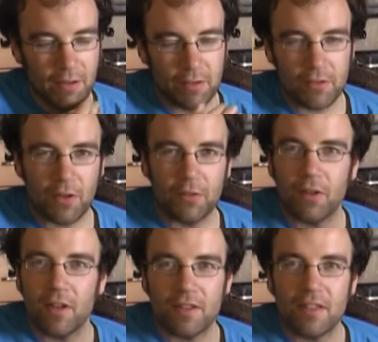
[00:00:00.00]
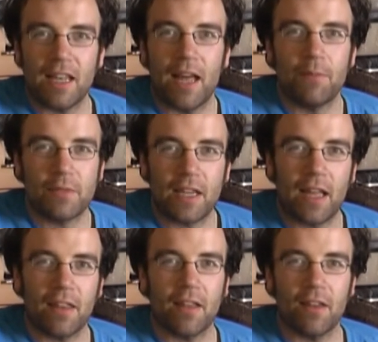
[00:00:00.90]
sort of slammed
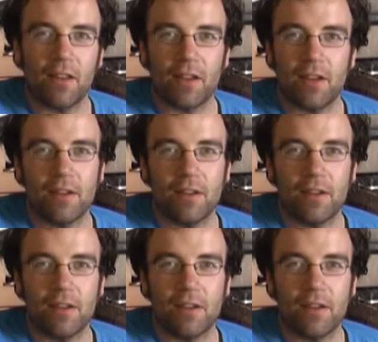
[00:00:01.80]
together like